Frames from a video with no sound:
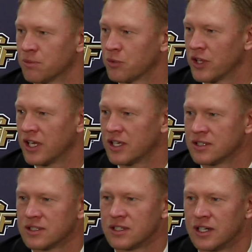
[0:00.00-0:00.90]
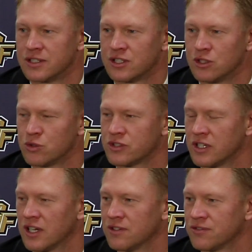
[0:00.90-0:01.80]
of play to
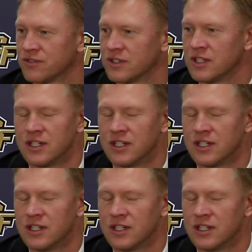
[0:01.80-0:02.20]
UCF.